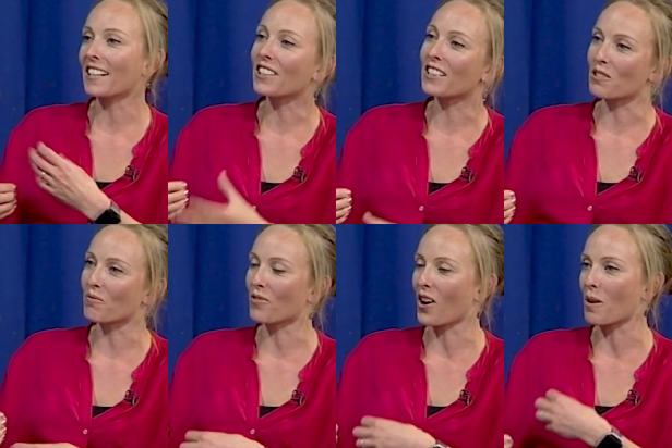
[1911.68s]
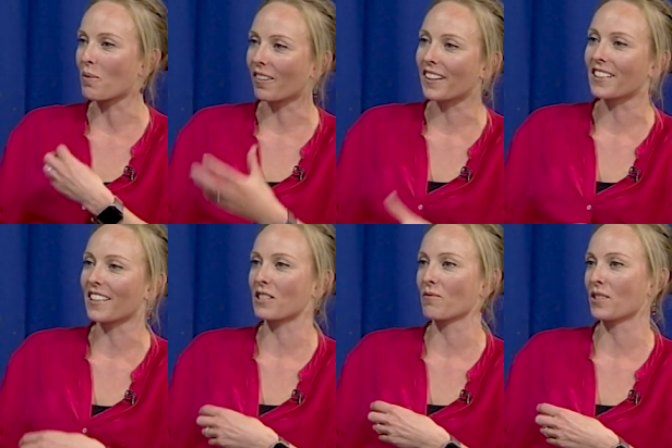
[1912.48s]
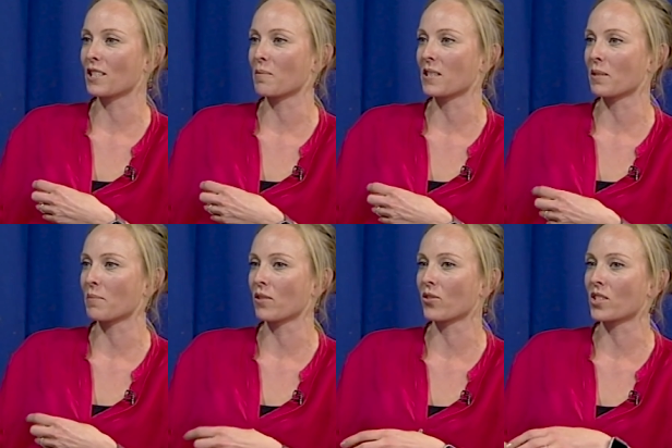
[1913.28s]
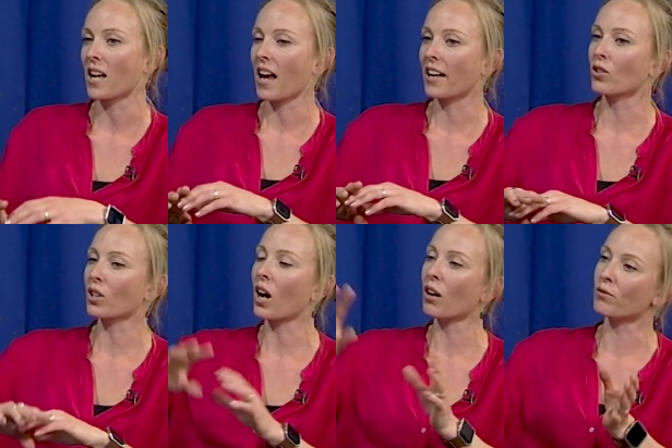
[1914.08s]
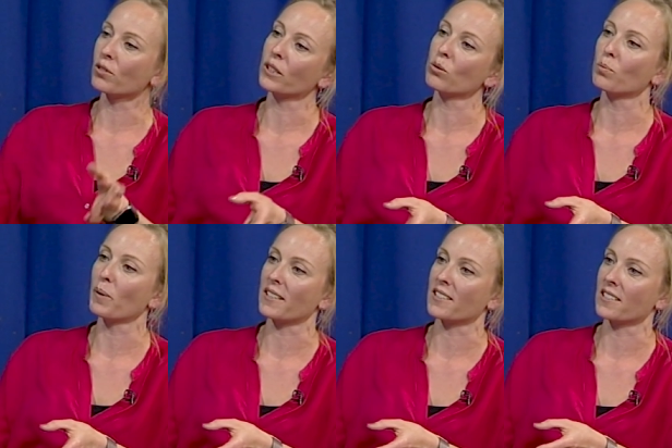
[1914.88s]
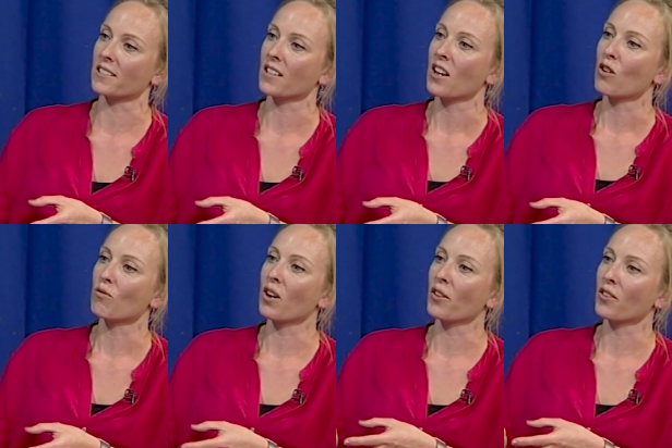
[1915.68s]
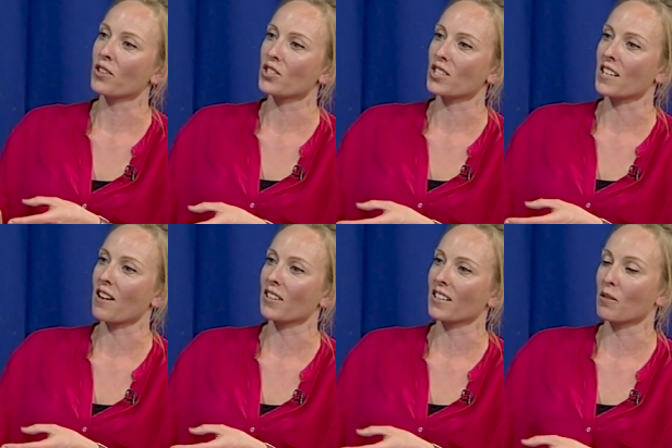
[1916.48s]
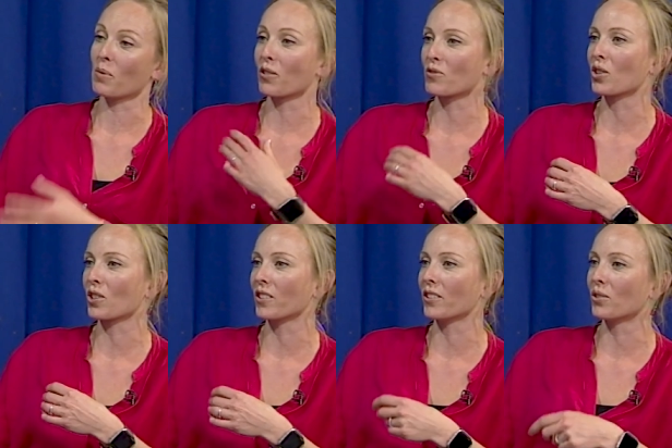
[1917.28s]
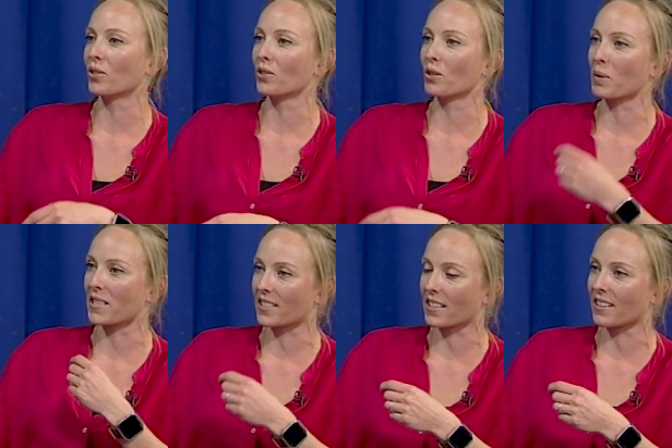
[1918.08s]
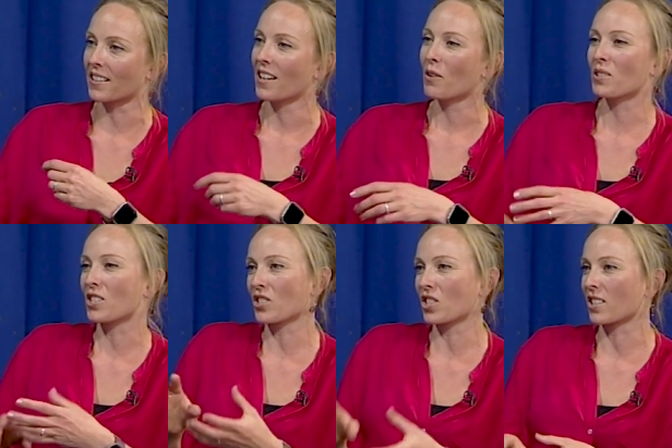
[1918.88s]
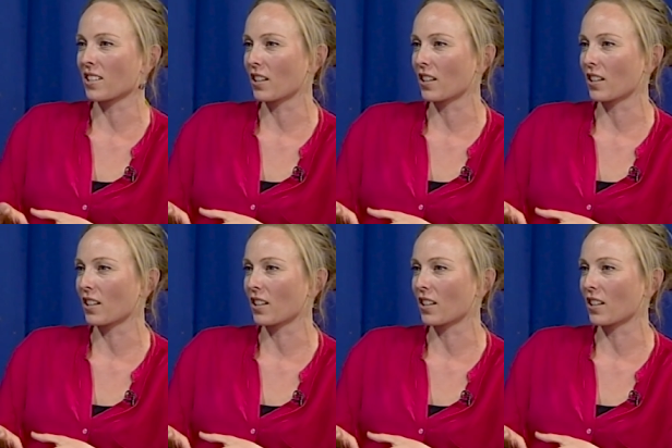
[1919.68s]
and you get some fiber and you get some vitamins and minerals and you're covering all bases rather than just having a bar of chocolate or a biscuit, which is just